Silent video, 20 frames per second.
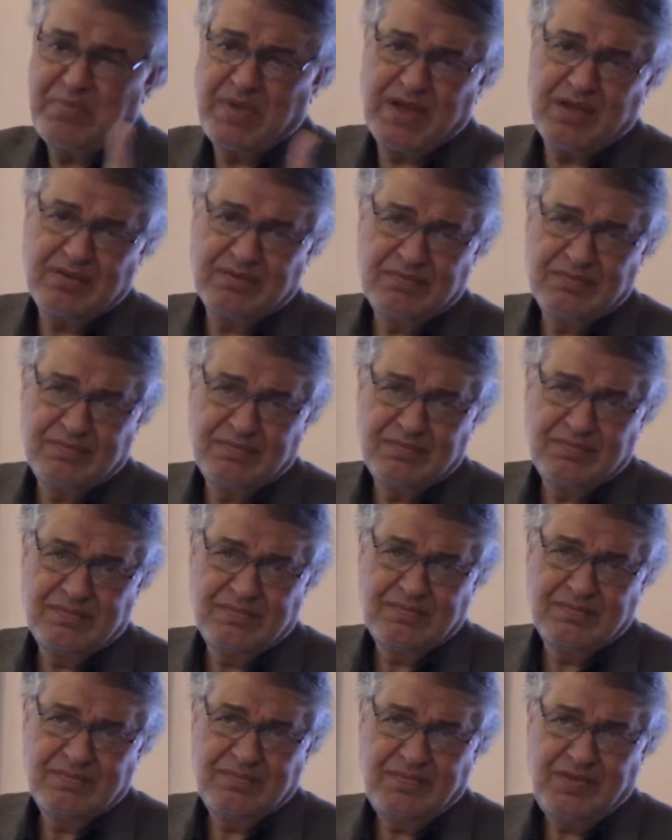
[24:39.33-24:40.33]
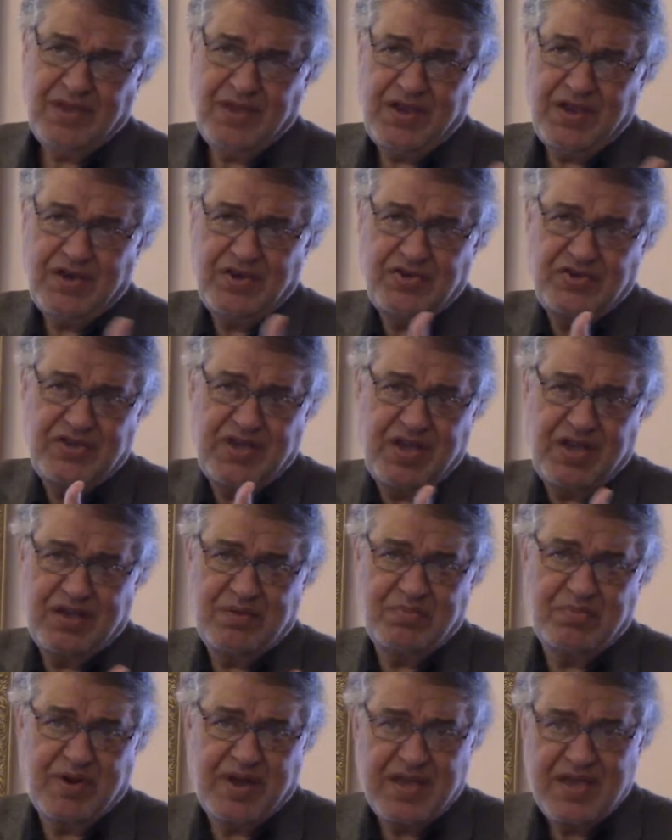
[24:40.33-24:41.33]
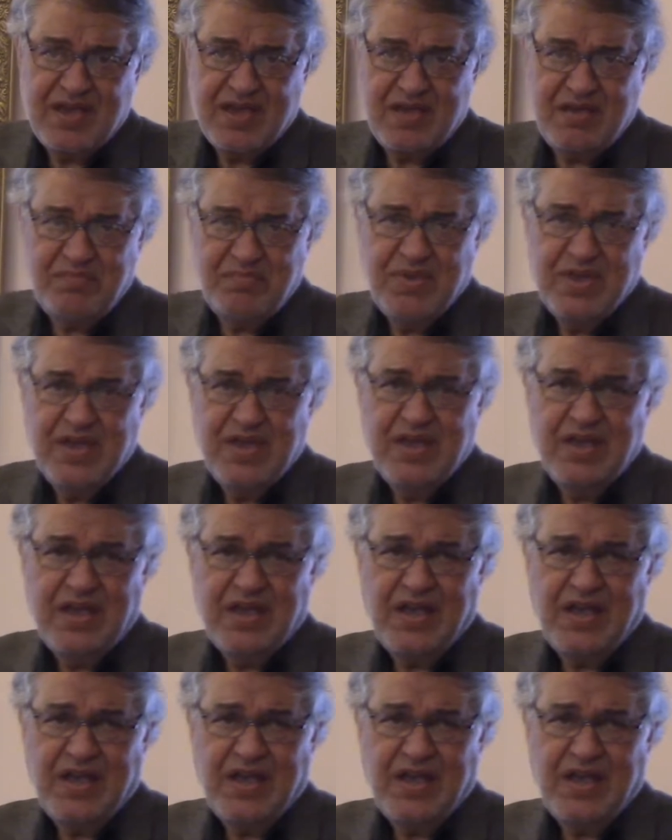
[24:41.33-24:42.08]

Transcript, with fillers: Here's Ya Ibrahim, instead of